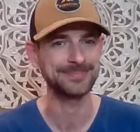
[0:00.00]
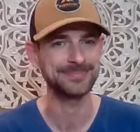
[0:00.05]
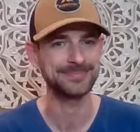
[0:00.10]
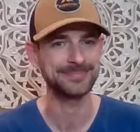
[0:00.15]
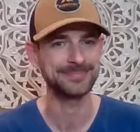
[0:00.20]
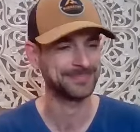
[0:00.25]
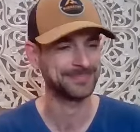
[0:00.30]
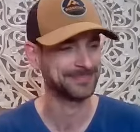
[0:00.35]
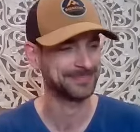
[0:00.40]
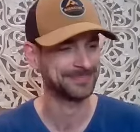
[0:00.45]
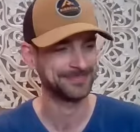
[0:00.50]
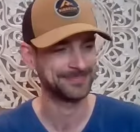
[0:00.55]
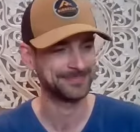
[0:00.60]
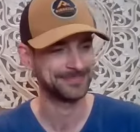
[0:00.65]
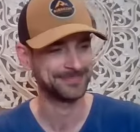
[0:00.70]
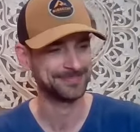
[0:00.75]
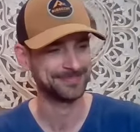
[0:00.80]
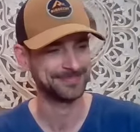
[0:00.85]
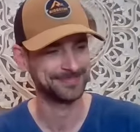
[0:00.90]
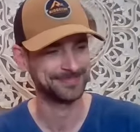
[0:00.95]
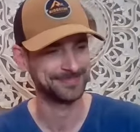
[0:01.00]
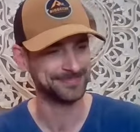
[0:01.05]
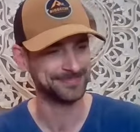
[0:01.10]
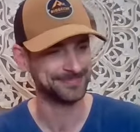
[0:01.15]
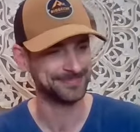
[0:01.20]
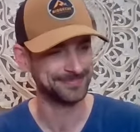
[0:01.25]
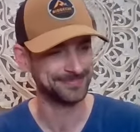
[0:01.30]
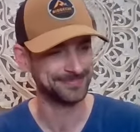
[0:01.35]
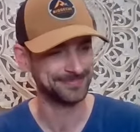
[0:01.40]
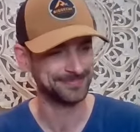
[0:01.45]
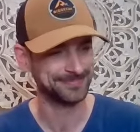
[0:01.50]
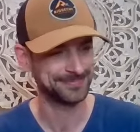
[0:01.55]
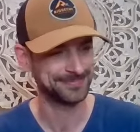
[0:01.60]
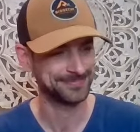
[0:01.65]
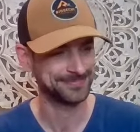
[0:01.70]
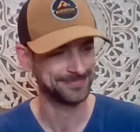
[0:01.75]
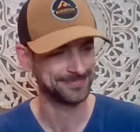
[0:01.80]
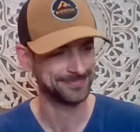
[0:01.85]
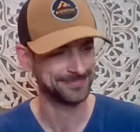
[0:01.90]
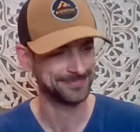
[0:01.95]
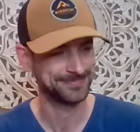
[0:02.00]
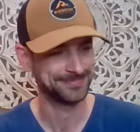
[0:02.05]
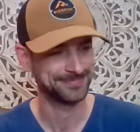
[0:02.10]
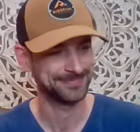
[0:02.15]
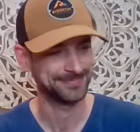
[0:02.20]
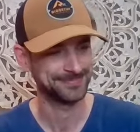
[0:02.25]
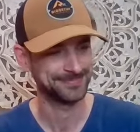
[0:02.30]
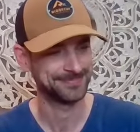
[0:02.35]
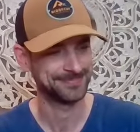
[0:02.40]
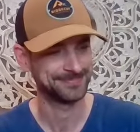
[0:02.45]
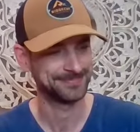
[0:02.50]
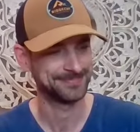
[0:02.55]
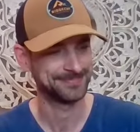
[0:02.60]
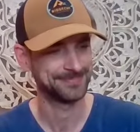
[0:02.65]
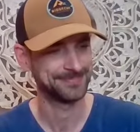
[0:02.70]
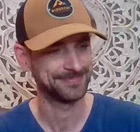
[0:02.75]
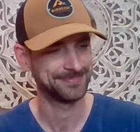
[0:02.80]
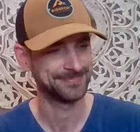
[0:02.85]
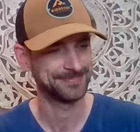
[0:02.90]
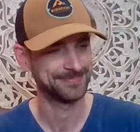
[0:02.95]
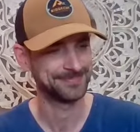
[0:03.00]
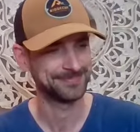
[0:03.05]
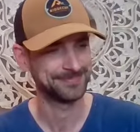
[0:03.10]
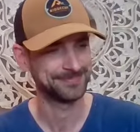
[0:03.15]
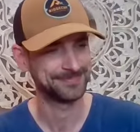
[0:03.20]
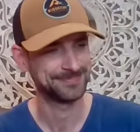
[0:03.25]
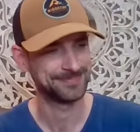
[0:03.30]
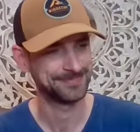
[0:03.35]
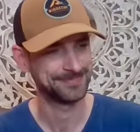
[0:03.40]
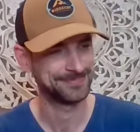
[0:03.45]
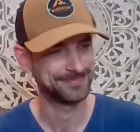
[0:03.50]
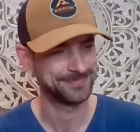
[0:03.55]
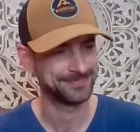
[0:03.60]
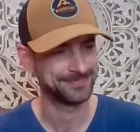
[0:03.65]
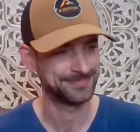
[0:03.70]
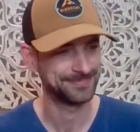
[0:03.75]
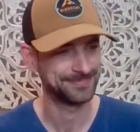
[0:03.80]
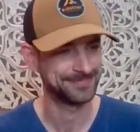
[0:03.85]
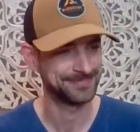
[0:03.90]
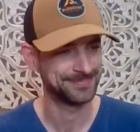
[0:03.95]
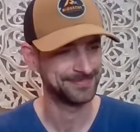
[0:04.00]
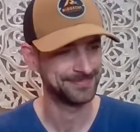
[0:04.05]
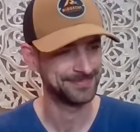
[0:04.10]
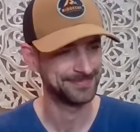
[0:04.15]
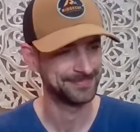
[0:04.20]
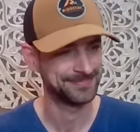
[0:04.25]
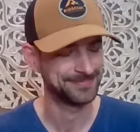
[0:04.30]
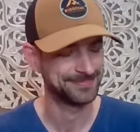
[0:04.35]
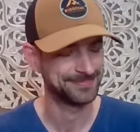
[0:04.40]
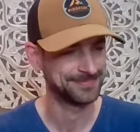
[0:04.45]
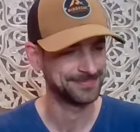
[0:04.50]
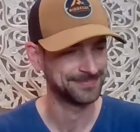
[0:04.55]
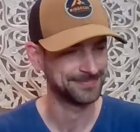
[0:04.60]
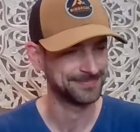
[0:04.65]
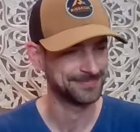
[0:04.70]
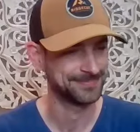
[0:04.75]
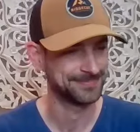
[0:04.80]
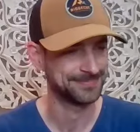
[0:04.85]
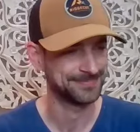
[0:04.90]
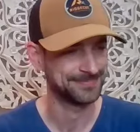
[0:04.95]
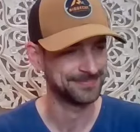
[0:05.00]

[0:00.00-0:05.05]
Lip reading: (silence)